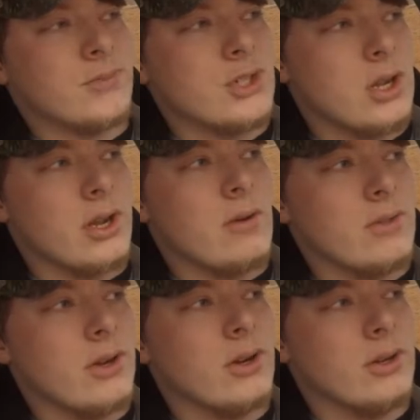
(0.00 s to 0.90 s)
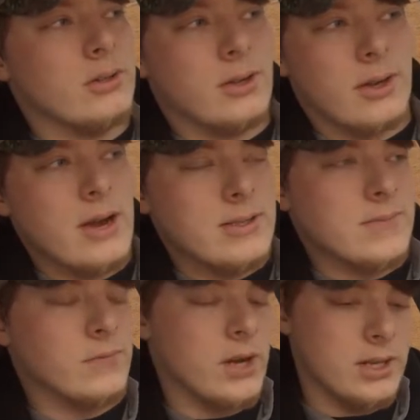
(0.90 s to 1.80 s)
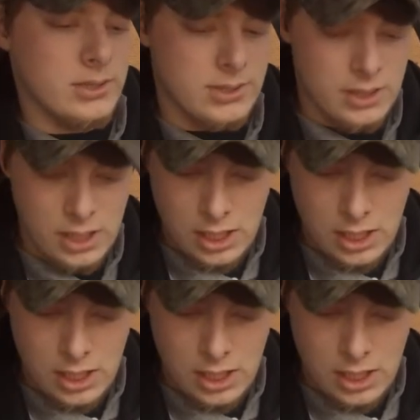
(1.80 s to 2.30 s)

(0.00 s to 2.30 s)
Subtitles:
Just hung out with her and hung out with some friends.